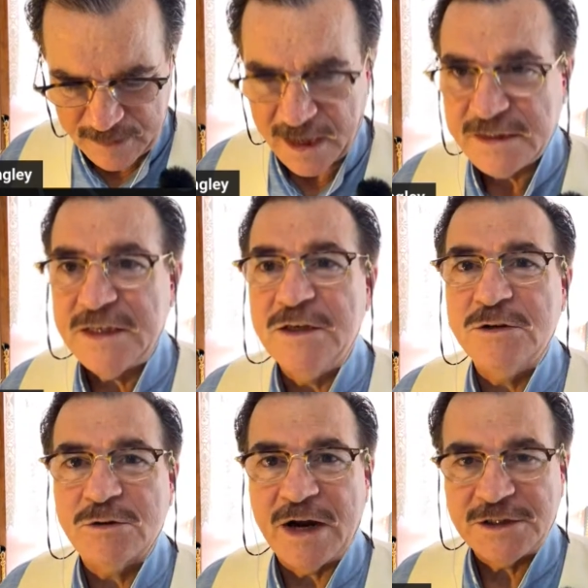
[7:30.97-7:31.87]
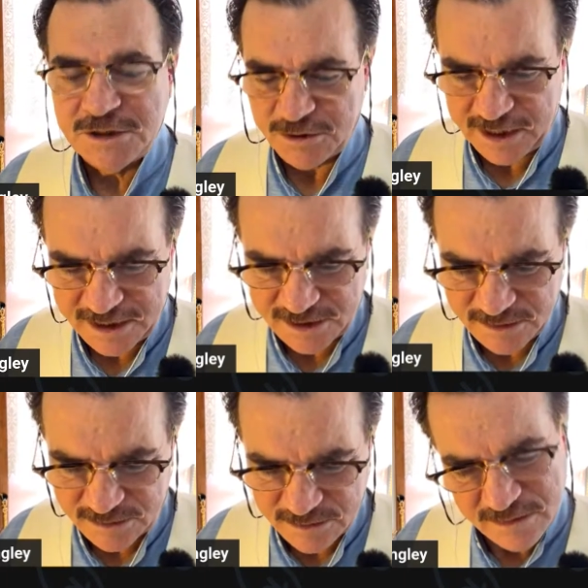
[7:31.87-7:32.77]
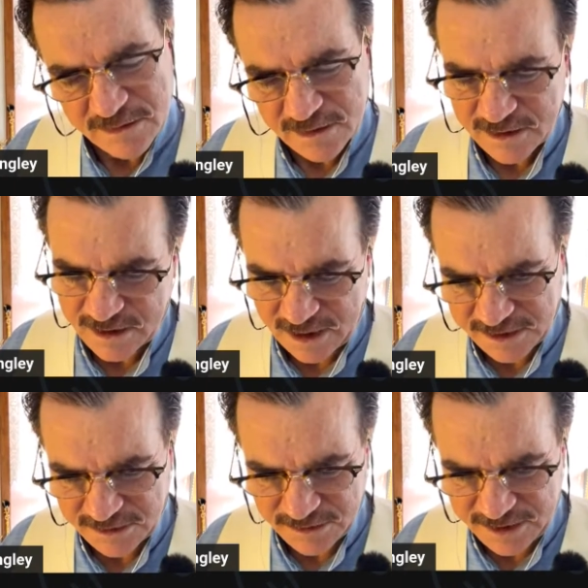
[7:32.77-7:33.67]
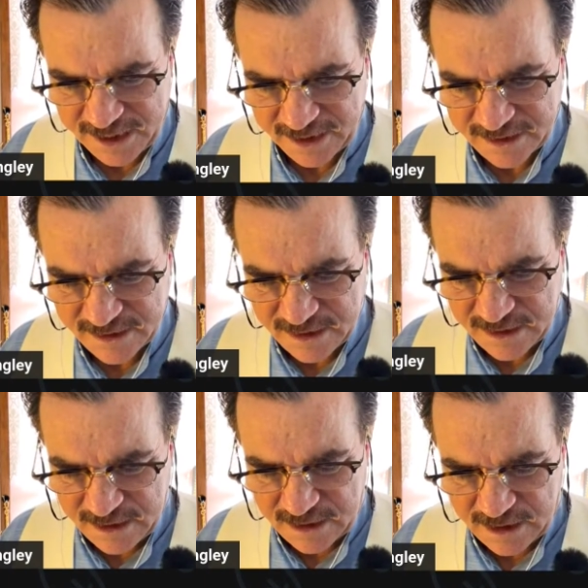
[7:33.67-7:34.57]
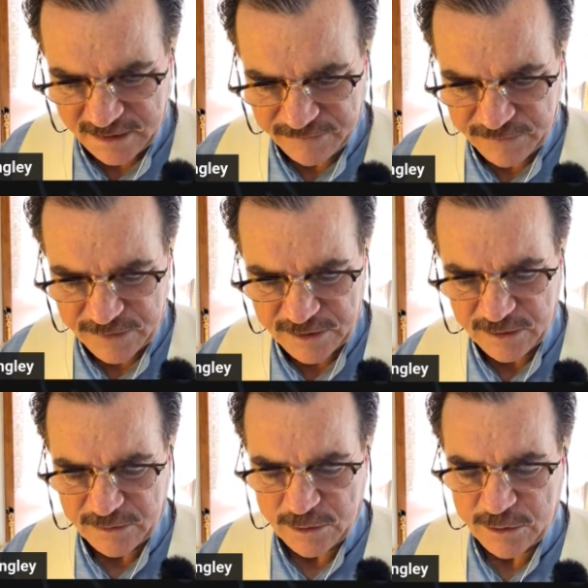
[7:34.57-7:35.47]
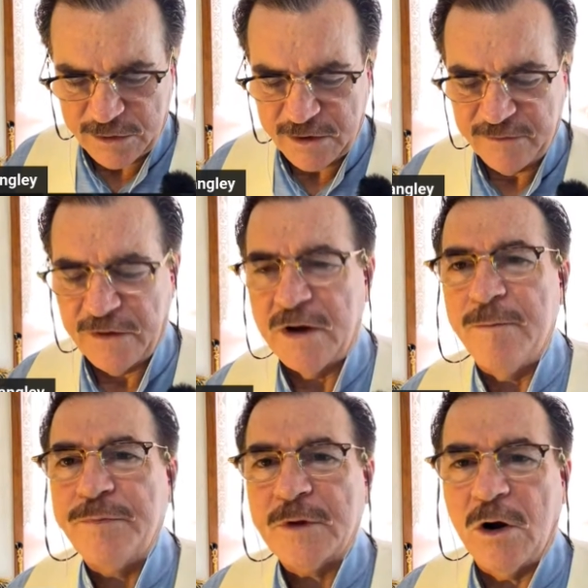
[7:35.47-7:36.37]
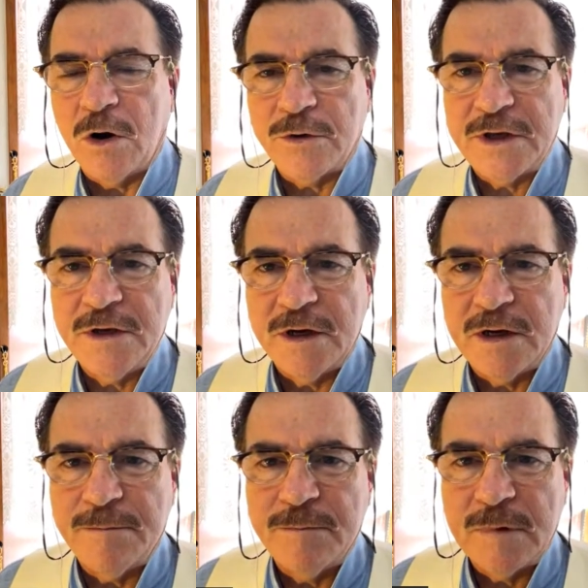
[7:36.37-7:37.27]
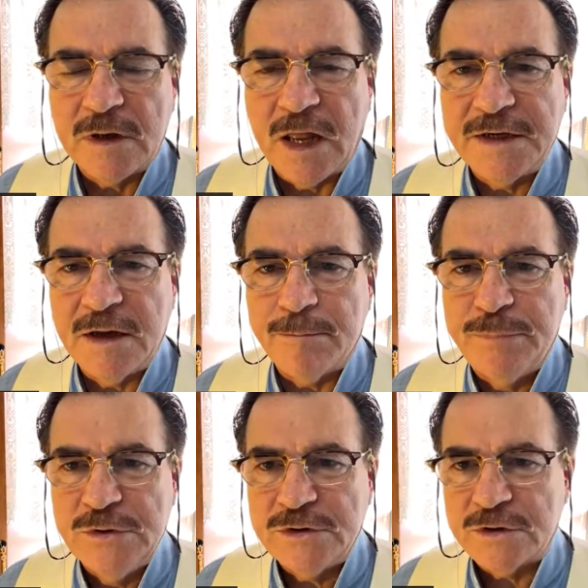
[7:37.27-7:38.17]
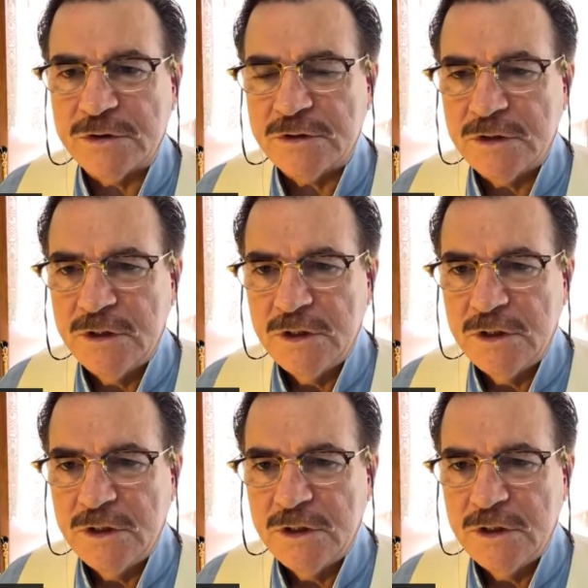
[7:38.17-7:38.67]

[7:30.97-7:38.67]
I see you scratching your head and cocking your neck. They've already lined up boosters